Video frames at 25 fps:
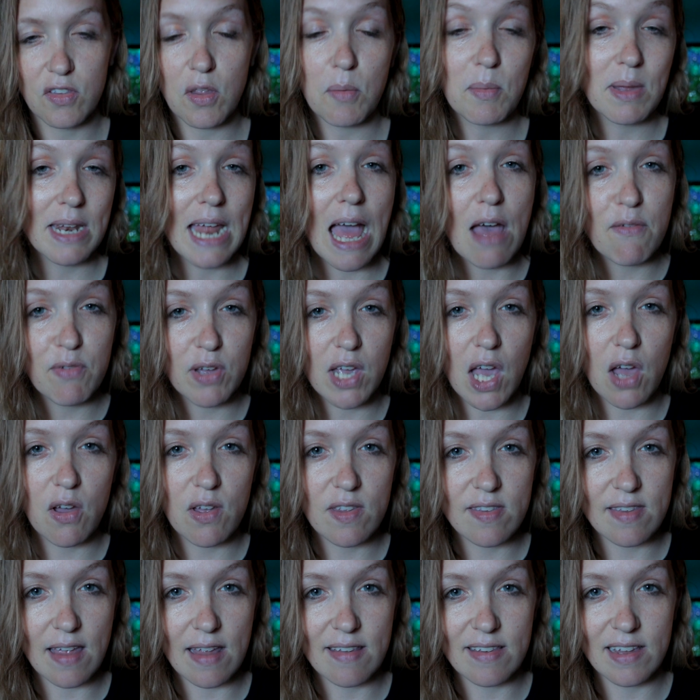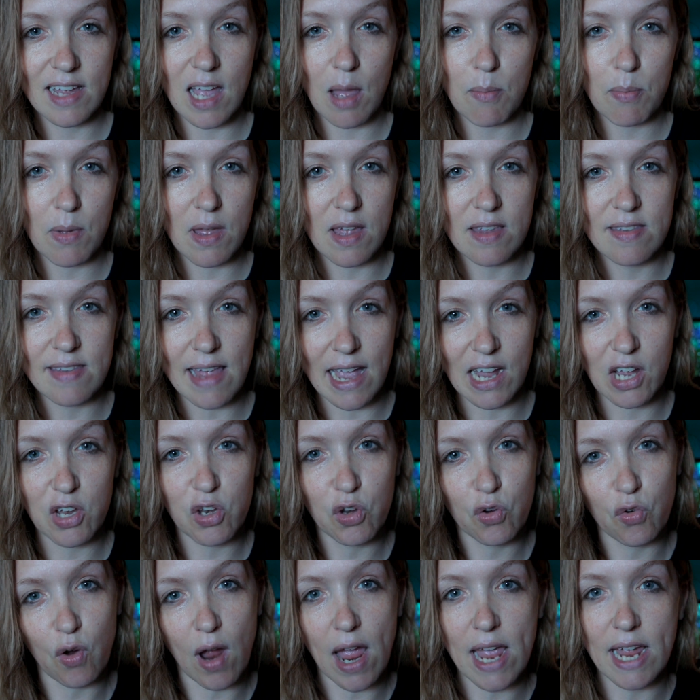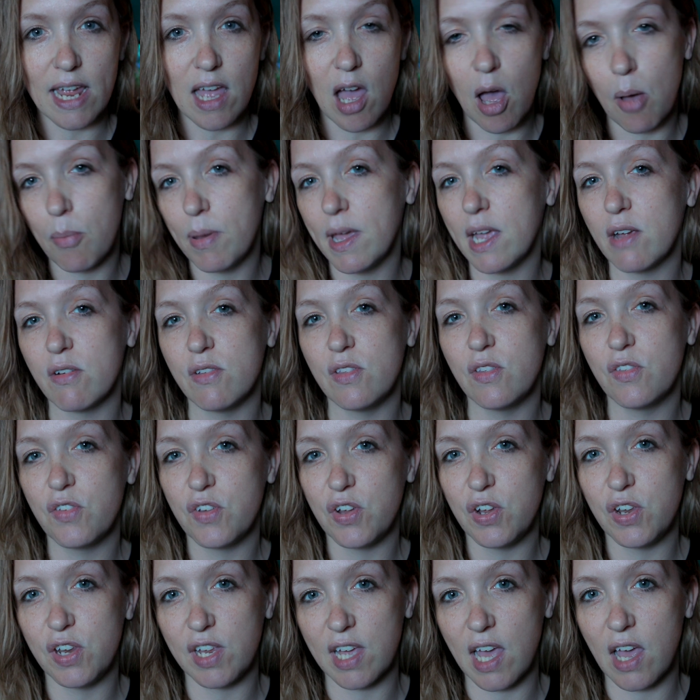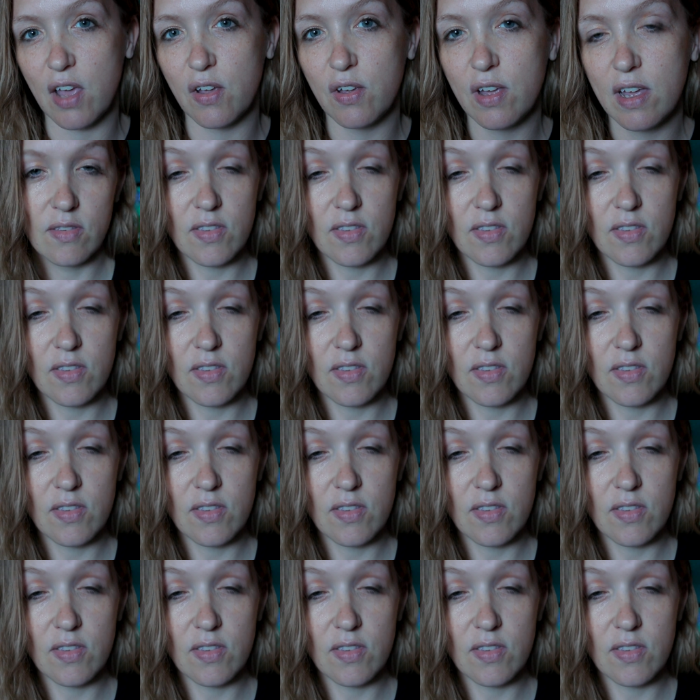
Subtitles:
So I'm going to have a go at setting up a second crate up here in the studio.